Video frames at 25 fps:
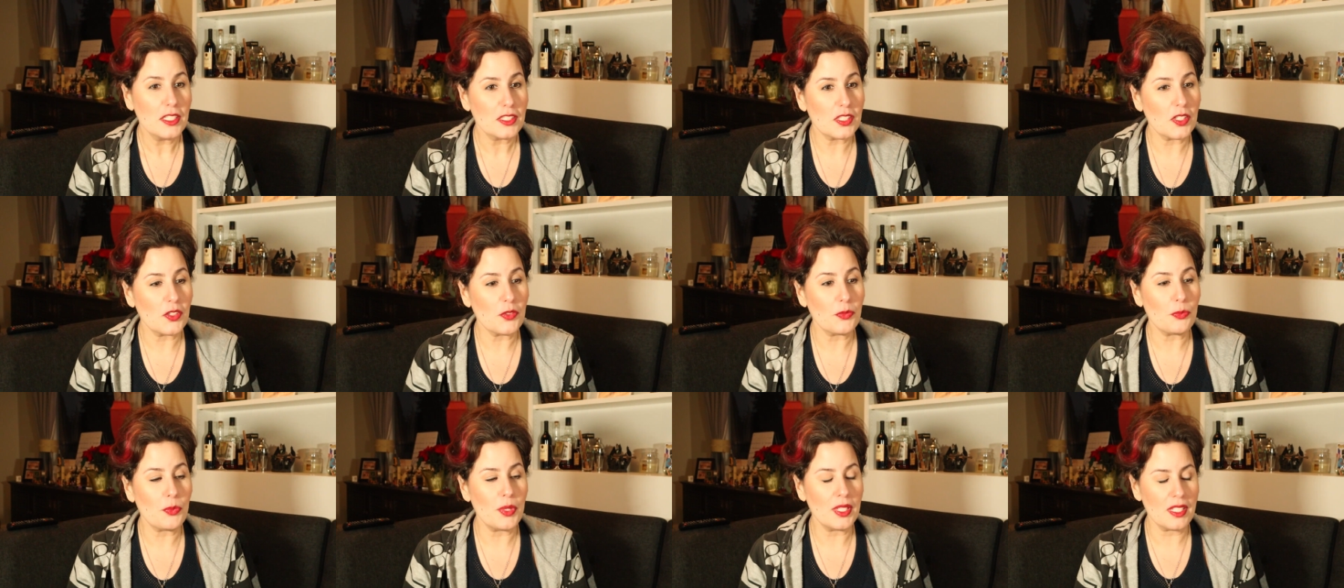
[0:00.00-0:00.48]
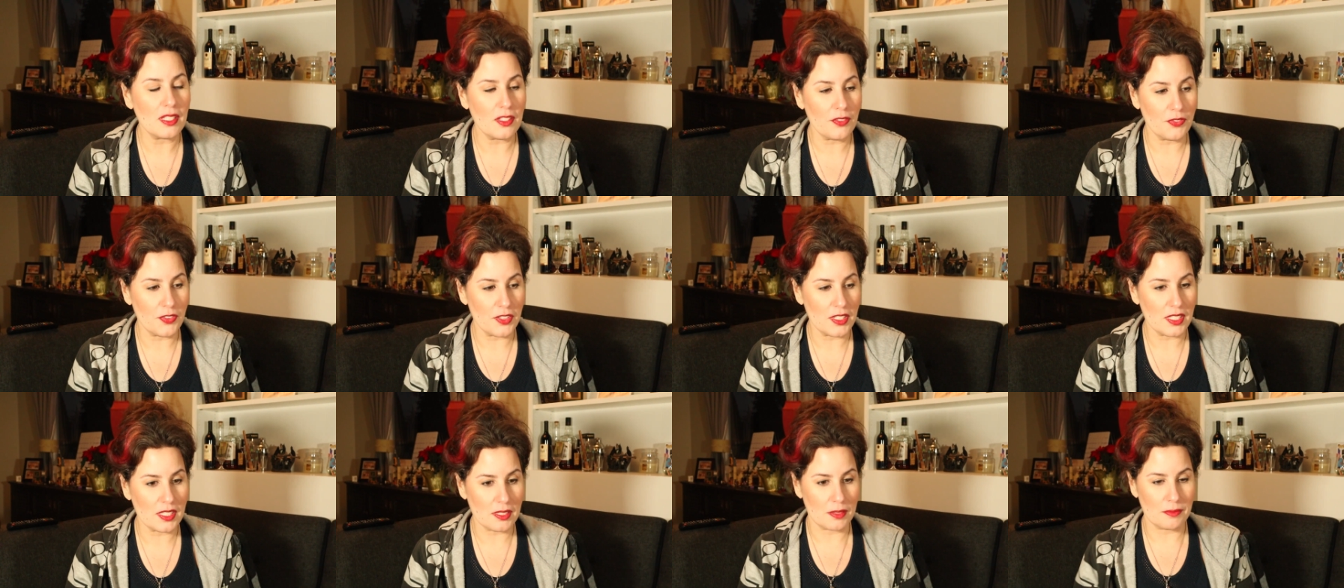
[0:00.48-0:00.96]
So one of the
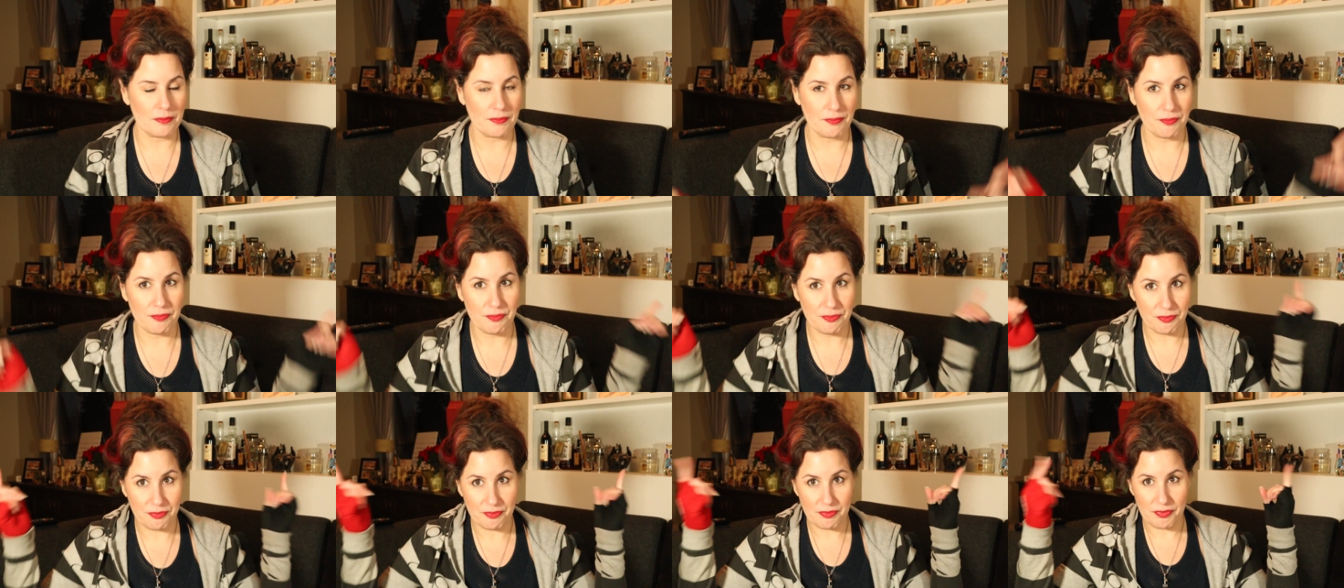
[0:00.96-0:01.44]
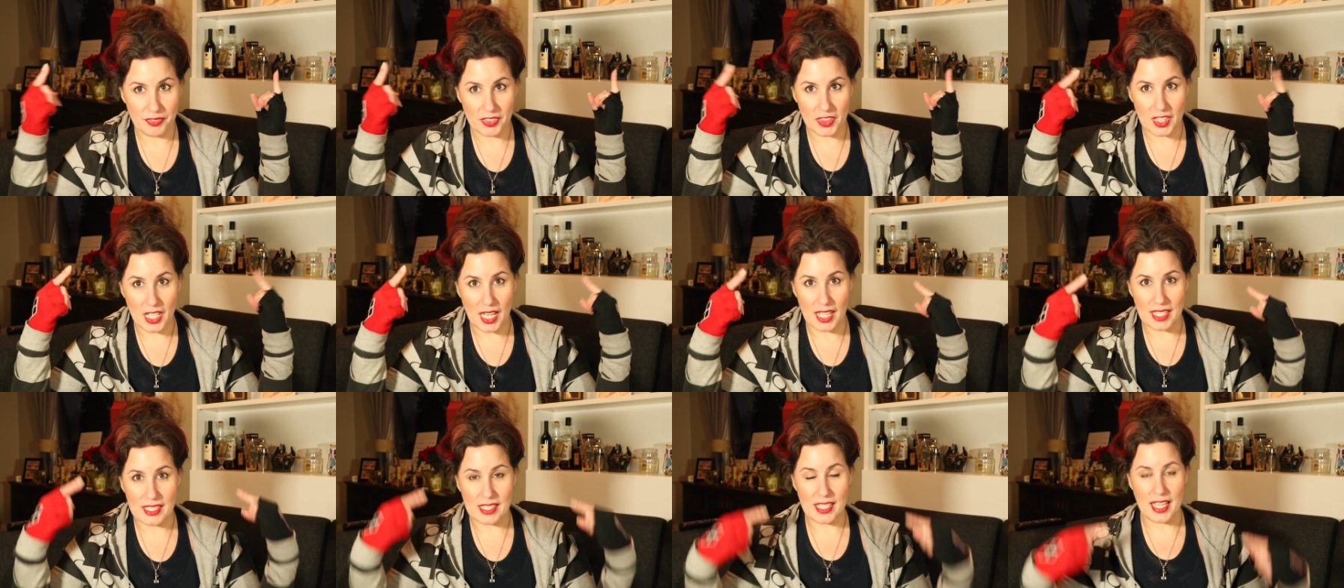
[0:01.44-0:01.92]
first
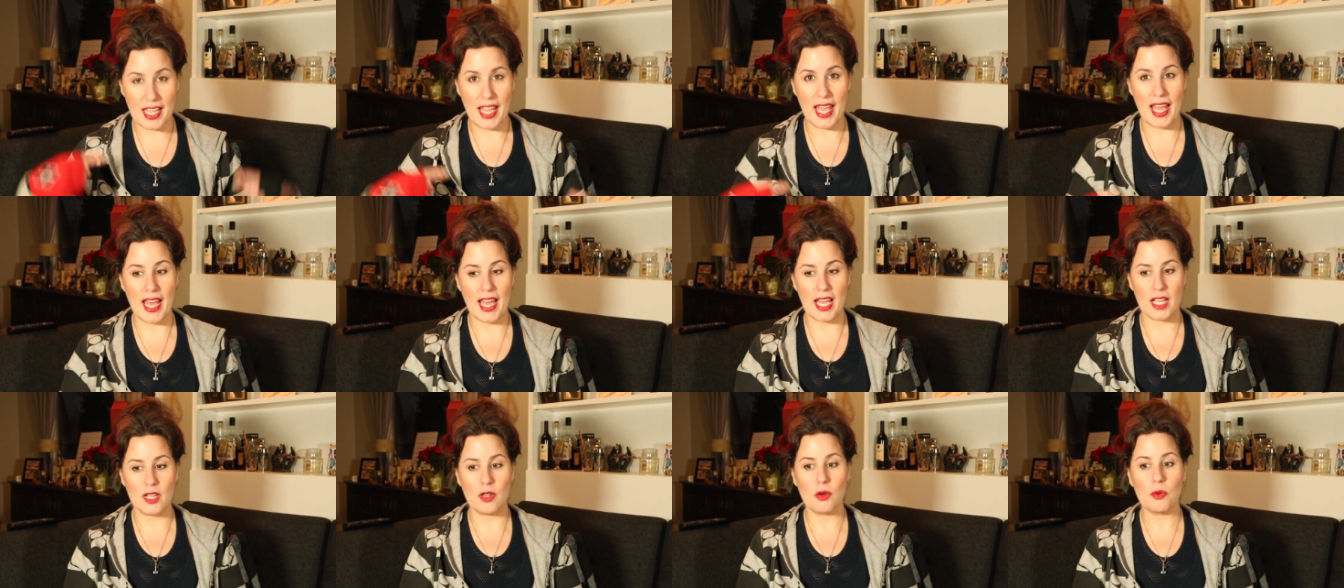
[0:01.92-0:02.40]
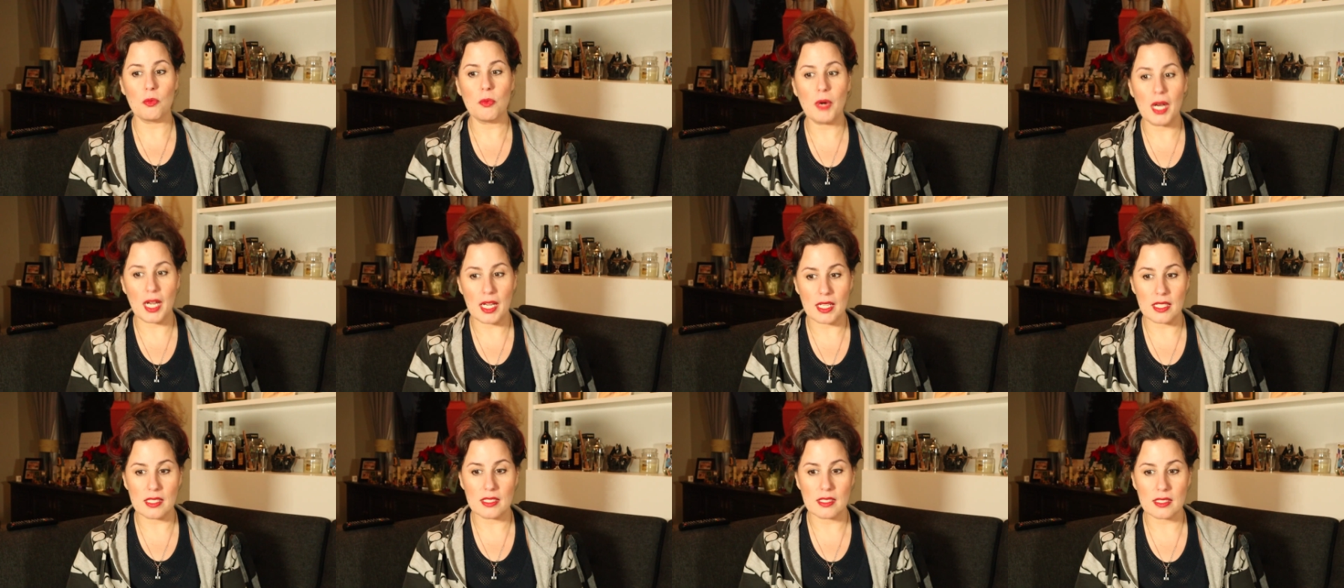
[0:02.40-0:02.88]
thoughts I had
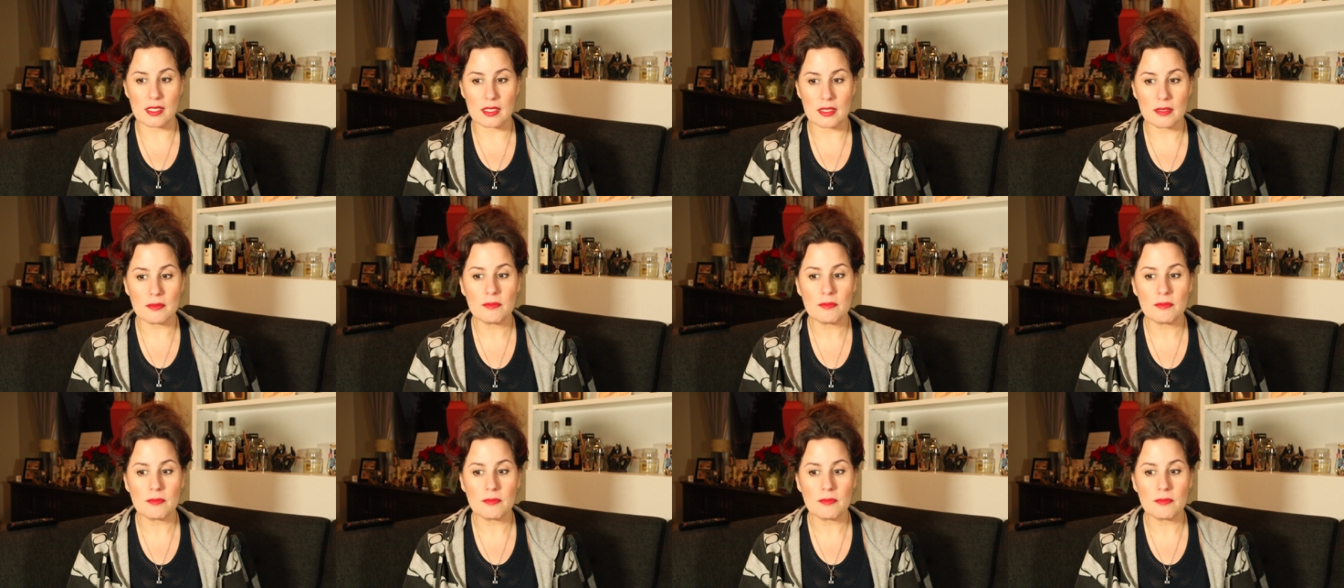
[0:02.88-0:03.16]
was,